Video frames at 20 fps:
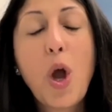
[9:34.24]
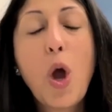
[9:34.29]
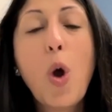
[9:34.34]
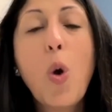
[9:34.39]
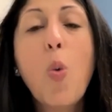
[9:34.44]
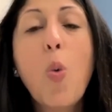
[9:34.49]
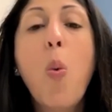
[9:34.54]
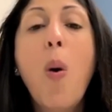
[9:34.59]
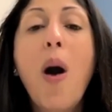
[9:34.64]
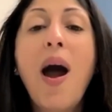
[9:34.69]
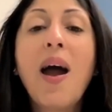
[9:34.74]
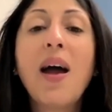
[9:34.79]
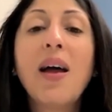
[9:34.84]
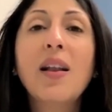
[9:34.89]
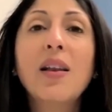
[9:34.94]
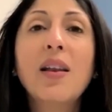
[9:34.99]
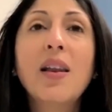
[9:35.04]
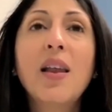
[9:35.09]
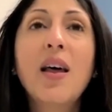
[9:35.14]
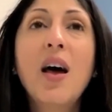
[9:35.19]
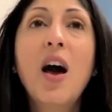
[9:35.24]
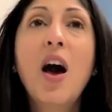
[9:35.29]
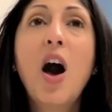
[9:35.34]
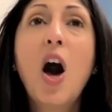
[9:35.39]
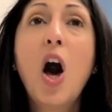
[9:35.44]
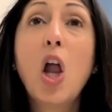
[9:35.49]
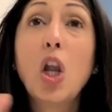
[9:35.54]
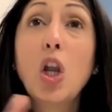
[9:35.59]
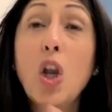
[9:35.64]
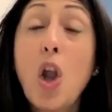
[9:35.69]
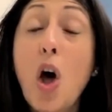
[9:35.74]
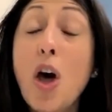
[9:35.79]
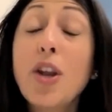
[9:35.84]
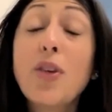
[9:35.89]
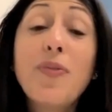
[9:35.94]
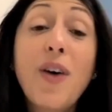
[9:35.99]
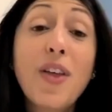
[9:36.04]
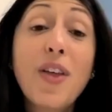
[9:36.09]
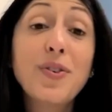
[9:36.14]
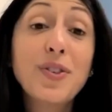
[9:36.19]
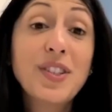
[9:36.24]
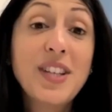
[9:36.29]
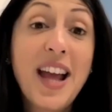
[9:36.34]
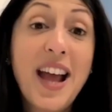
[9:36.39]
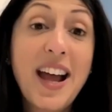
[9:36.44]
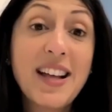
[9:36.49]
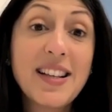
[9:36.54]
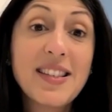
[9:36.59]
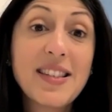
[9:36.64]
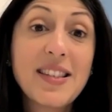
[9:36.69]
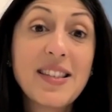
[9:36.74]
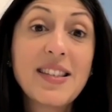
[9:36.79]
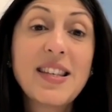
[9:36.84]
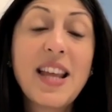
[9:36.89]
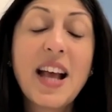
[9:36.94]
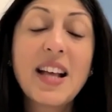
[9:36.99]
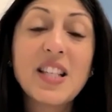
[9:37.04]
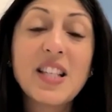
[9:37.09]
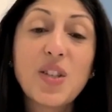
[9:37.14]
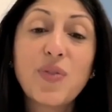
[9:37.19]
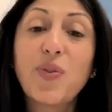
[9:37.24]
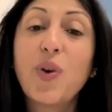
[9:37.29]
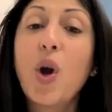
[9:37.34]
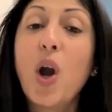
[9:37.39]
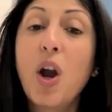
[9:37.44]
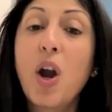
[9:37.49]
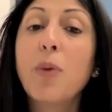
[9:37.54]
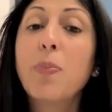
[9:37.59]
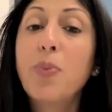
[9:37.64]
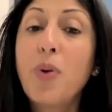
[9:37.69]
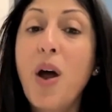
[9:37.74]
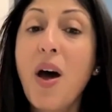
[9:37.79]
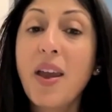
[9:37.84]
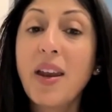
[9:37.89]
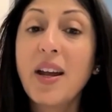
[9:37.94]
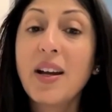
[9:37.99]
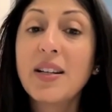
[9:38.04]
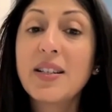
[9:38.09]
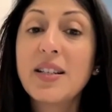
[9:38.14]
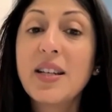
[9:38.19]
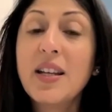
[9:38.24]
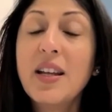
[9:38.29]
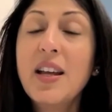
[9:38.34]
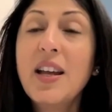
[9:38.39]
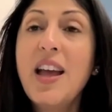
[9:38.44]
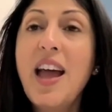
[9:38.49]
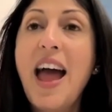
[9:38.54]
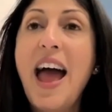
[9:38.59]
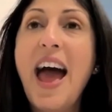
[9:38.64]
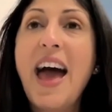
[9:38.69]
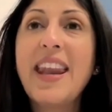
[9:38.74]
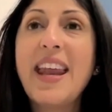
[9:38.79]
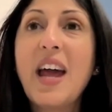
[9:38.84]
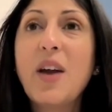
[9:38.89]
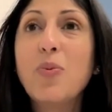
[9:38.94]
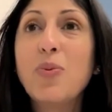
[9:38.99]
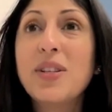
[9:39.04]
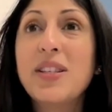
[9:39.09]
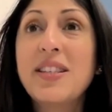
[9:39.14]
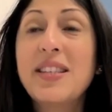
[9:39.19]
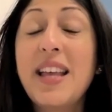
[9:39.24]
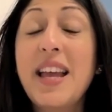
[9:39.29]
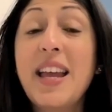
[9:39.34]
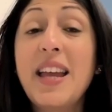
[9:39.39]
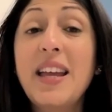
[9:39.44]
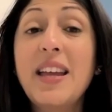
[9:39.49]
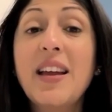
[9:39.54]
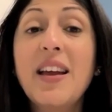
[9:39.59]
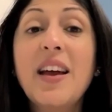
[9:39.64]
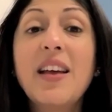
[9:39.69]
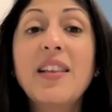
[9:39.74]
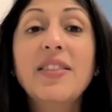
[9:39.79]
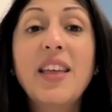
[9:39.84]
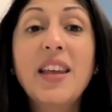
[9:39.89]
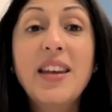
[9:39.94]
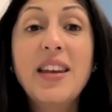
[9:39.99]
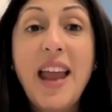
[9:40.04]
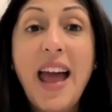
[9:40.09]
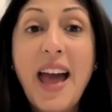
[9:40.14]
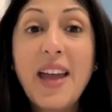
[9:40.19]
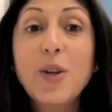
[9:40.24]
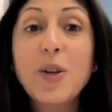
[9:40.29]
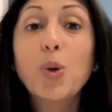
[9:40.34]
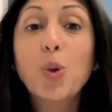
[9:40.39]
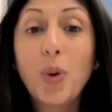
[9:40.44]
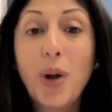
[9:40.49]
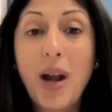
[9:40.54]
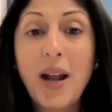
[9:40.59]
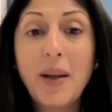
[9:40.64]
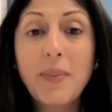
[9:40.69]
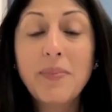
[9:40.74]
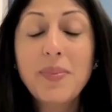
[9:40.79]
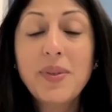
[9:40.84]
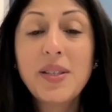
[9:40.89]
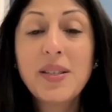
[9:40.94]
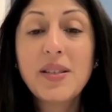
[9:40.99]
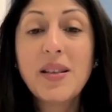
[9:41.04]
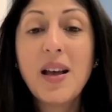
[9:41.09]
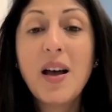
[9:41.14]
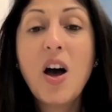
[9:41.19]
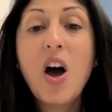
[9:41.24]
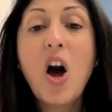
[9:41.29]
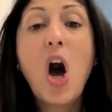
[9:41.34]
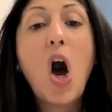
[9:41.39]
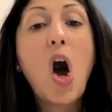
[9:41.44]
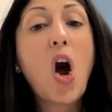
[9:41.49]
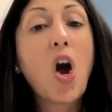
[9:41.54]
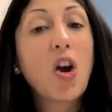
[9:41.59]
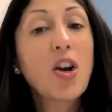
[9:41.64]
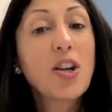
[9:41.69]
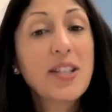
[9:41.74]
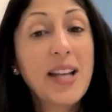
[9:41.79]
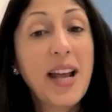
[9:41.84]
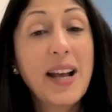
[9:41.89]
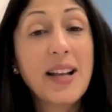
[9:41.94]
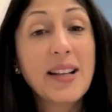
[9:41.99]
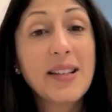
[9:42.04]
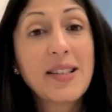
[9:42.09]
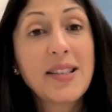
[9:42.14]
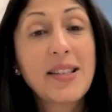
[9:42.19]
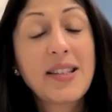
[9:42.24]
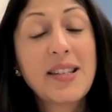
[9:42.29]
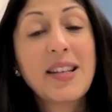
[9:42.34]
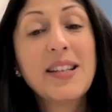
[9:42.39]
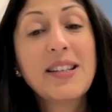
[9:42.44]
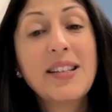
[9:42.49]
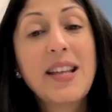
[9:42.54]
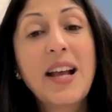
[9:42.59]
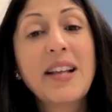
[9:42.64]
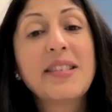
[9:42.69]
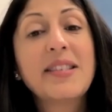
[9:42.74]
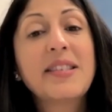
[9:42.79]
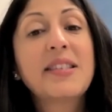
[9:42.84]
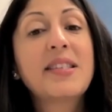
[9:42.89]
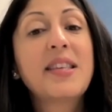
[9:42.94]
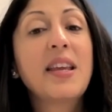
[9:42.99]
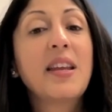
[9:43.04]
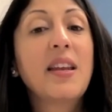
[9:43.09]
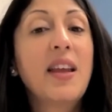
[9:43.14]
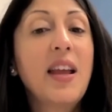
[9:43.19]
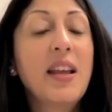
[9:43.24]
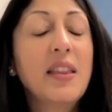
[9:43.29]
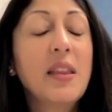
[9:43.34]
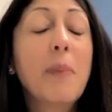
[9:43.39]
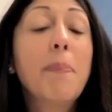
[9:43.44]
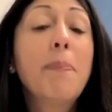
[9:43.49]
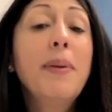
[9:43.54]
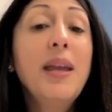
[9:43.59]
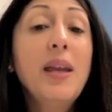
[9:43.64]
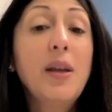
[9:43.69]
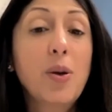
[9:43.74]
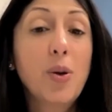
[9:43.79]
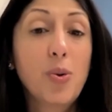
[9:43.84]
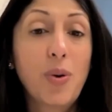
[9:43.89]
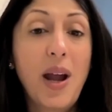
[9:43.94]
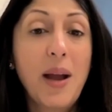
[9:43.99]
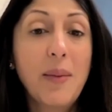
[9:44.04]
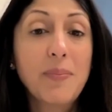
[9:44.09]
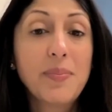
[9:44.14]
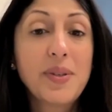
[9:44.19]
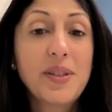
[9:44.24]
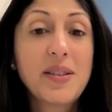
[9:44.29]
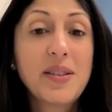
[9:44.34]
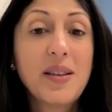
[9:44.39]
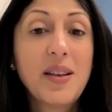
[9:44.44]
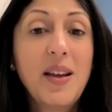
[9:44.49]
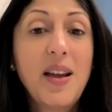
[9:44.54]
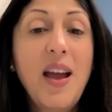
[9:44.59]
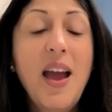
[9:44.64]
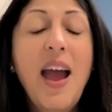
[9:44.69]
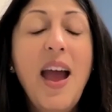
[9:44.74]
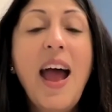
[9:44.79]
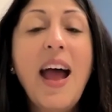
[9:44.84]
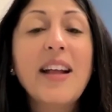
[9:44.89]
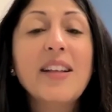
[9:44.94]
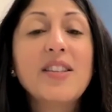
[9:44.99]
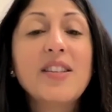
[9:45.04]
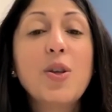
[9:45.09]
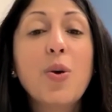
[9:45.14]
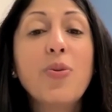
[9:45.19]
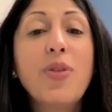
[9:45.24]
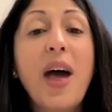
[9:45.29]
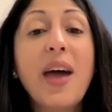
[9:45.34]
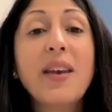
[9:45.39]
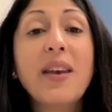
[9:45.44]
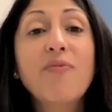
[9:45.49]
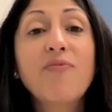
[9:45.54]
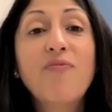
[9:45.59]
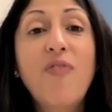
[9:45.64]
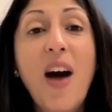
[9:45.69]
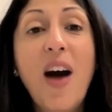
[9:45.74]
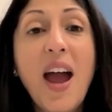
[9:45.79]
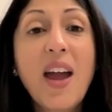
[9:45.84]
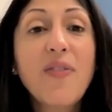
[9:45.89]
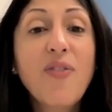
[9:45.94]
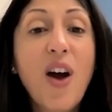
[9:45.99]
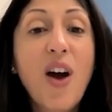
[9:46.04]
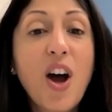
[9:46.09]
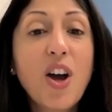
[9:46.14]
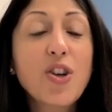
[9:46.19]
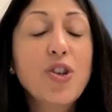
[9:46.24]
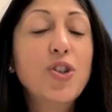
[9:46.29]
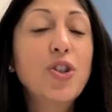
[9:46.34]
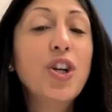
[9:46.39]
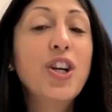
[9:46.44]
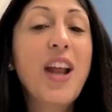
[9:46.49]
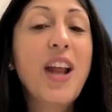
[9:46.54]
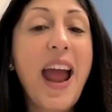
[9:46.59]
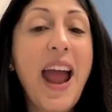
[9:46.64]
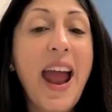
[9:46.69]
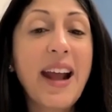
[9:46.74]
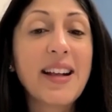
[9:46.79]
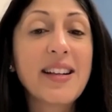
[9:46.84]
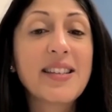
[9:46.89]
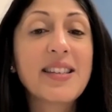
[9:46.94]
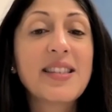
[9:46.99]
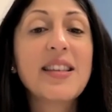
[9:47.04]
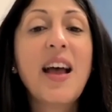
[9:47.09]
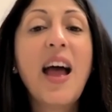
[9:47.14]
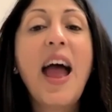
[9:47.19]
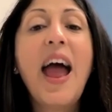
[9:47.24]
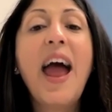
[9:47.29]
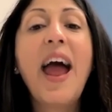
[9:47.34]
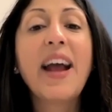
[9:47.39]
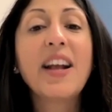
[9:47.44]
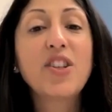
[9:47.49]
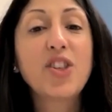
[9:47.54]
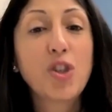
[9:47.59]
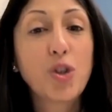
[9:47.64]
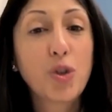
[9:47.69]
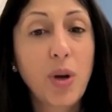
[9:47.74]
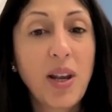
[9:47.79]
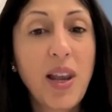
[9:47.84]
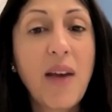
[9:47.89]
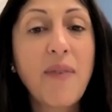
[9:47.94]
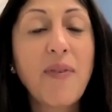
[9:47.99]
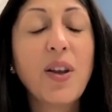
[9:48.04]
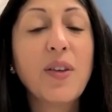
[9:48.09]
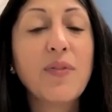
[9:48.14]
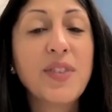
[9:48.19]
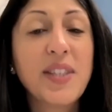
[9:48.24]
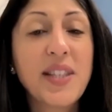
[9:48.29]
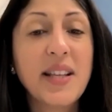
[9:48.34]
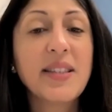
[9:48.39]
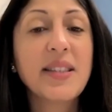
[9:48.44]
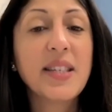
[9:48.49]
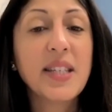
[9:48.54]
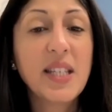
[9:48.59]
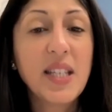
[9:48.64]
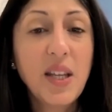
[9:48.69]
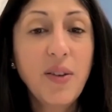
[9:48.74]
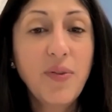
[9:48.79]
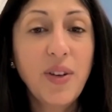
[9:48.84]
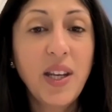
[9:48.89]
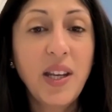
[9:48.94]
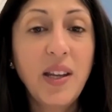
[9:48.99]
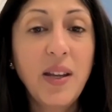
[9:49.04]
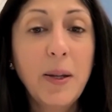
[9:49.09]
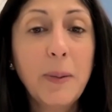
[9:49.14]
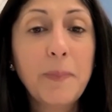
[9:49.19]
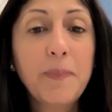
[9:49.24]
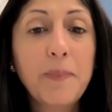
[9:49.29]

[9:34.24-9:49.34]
While a lot of other tests for our product at, I would say, the nanograms, our test tests it in the picograms. And so that 500x extra level of sensitivity